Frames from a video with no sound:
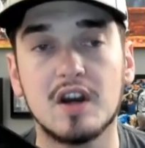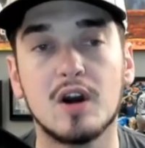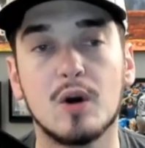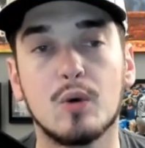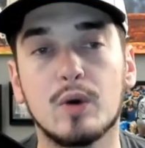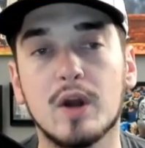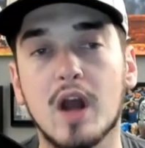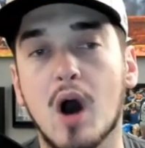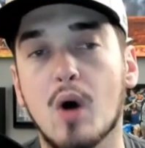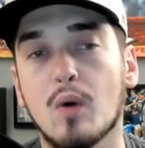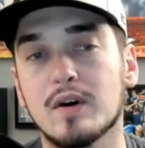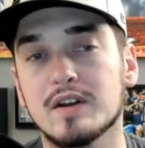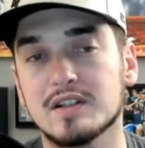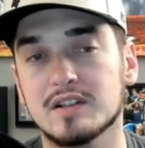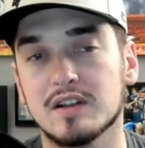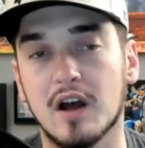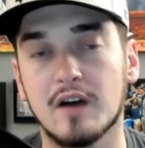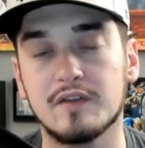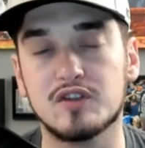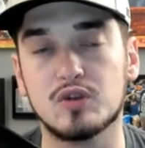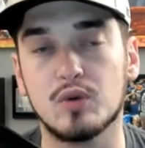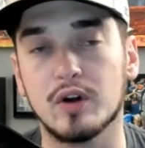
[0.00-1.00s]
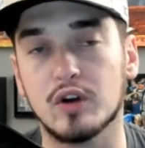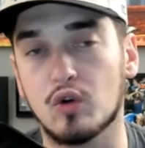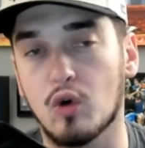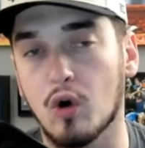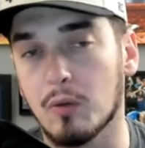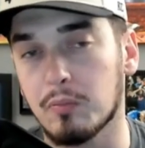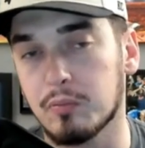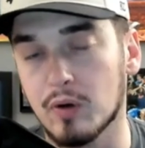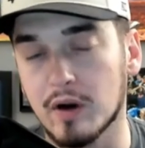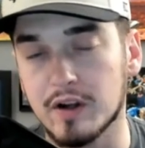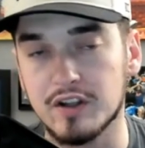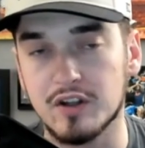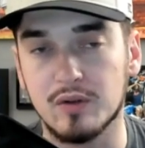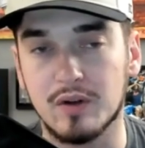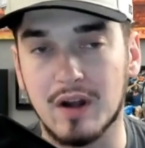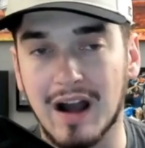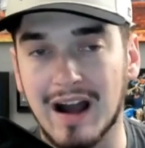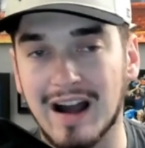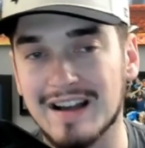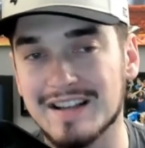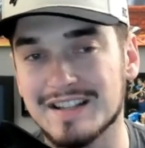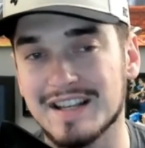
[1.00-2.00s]
We always love to incorporate you
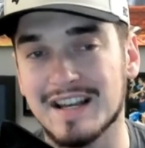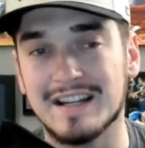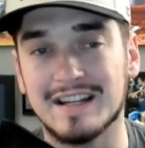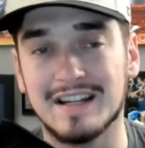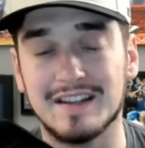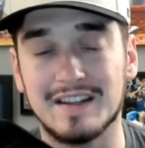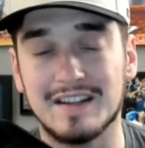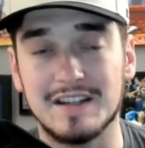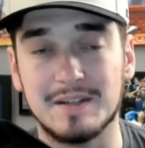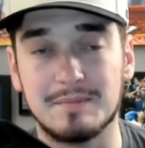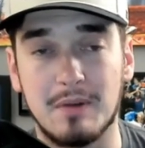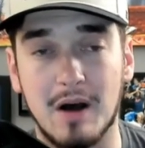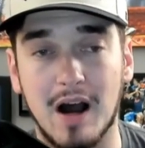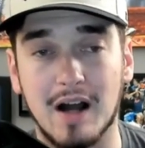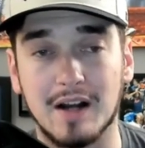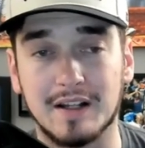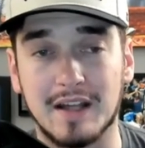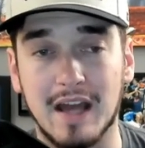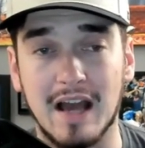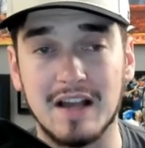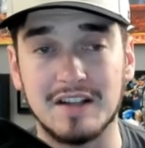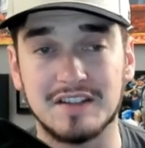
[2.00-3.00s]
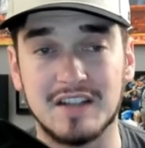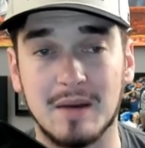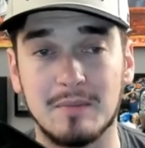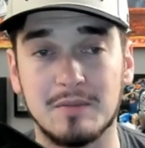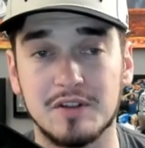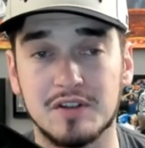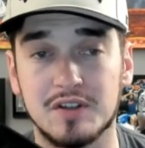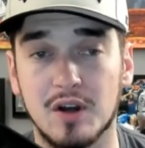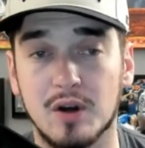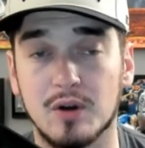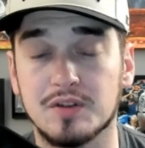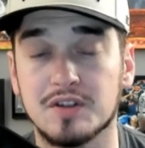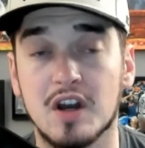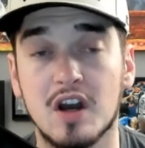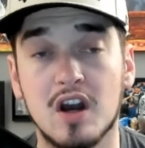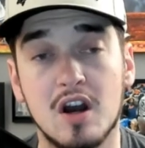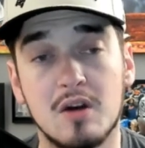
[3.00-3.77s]
guys into these podcast episodes.